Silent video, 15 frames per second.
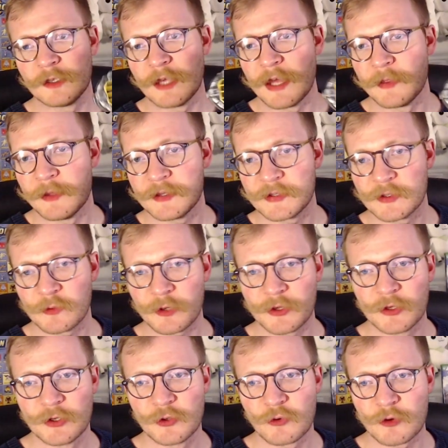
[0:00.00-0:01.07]
and this is one of
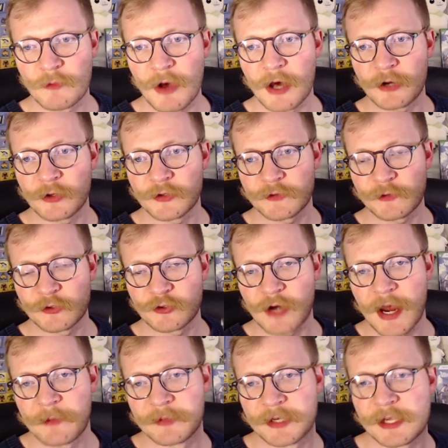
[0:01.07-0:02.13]
the newer models for
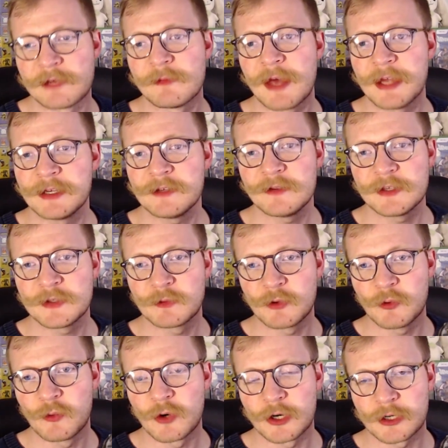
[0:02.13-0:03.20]
Trap Team. Any of these will
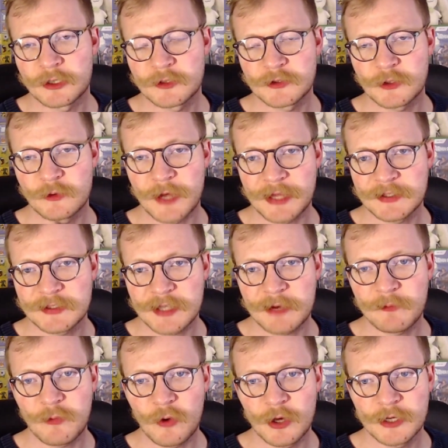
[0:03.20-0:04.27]
work. So that's
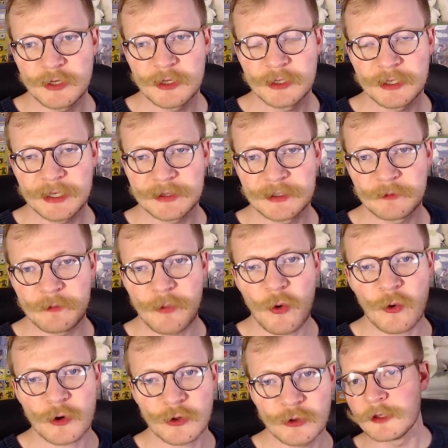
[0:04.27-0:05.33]
step one, get the
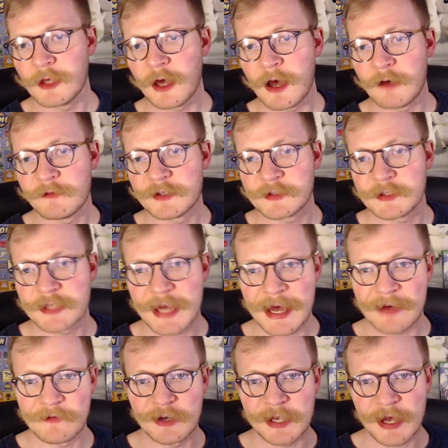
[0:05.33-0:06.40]
portal, obviously
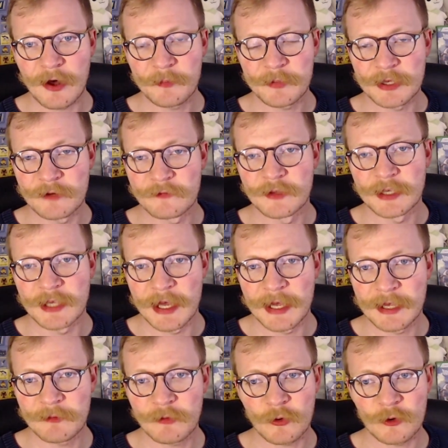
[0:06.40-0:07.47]
have a copy of the
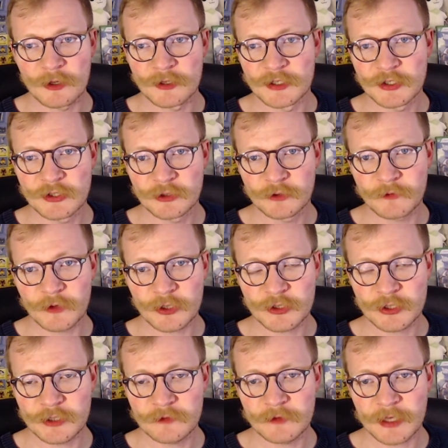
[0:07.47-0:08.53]
game or a digital
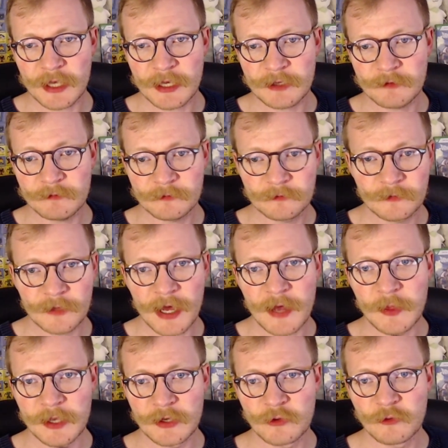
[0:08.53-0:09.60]
version of the game,
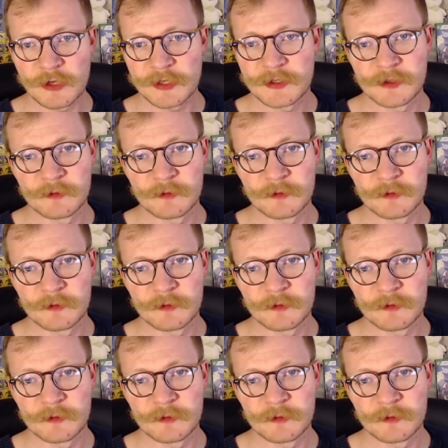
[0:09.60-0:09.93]
and then you need some